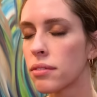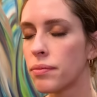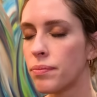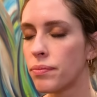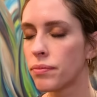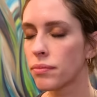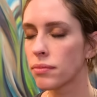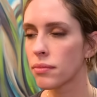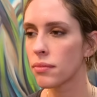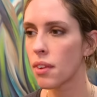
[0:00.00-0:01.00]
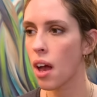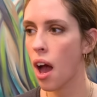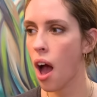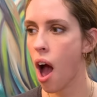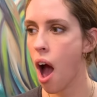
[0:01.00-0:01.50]
Try it now.
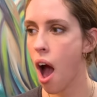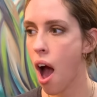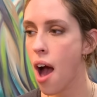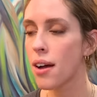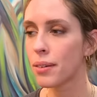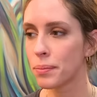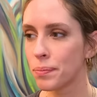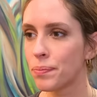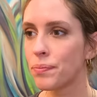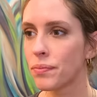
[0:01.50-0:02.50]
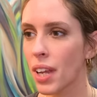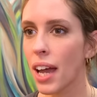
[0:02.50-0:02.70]
Still going.